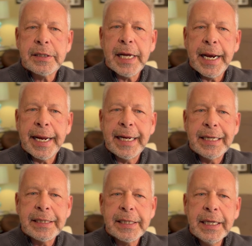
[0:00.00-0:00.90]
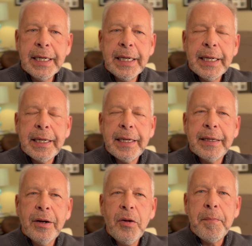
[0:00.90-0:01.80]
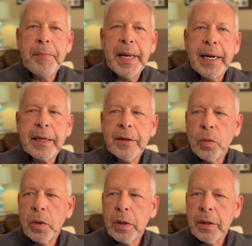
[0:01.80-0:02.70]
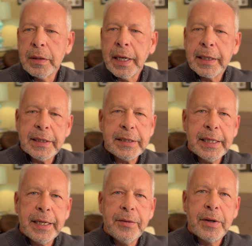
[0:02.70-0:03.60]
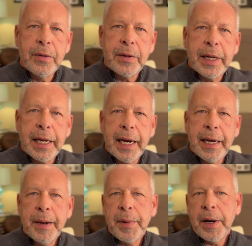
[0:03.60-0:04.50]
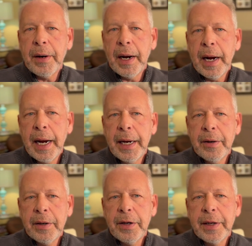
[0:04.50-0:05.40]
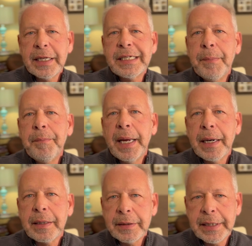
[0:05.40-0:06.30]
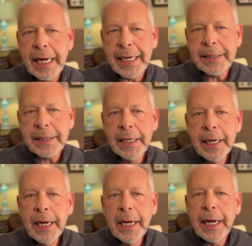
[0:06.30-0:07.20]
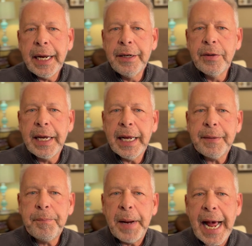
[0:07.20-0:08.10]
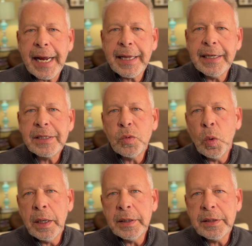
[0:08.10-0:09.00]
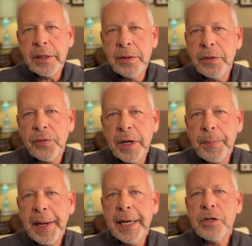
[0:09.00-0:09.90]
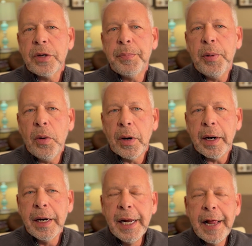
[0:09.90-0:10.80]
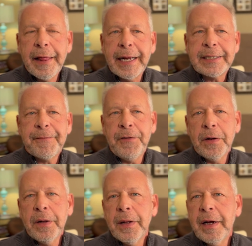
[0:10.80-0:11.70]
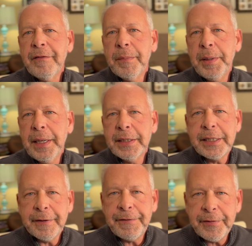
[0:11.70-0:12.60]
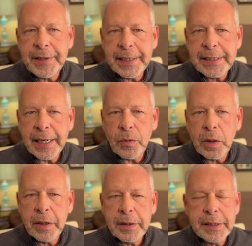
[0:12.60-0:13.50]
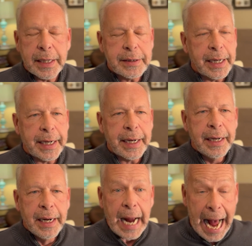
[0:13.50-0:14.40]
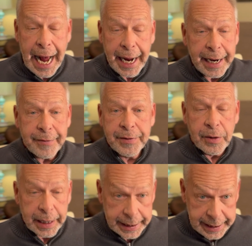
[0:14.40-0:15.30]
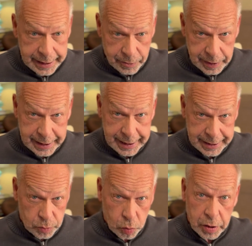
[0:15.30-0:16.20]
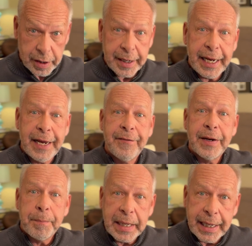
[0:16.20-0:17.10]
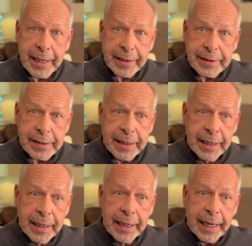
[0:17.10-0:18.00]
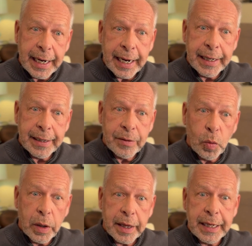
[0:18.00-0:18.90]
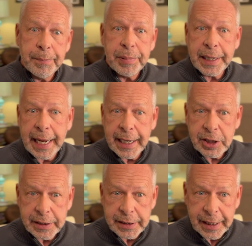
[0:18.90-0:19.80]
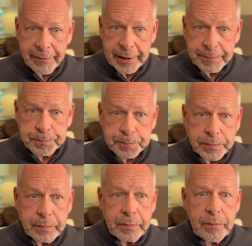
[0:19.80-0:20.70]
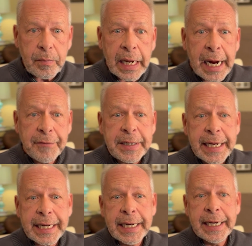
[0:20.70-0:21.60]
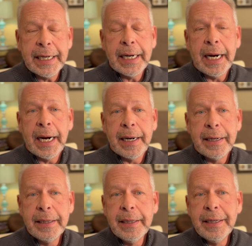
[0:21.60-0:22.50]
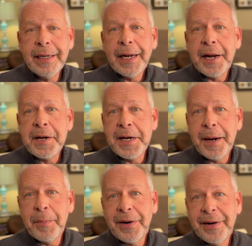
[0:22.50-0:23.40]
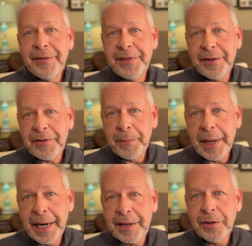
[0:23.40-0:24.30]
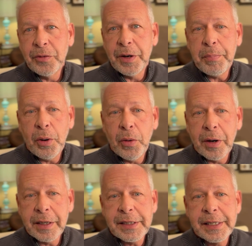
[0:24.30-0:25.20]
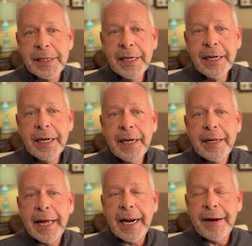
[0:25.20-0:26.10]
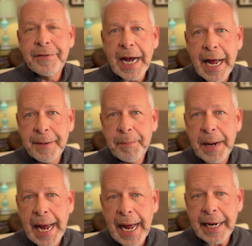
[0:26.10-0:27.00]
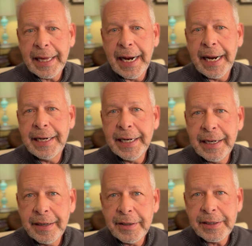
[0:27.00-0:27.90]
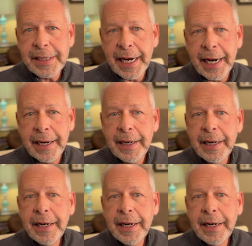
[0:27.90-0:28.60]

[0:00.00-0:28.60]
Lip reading: setting is in the whole medical world. Like, let's say you go get an MRI or you get some medical test, and you get back this 1, 2, 3 page report that's full of a bunch of 50-cent words. That's like, I have no idea what this word even means and what are the implications of it. I've taken a number of different medical reports that I've gotten back that I didn't understand,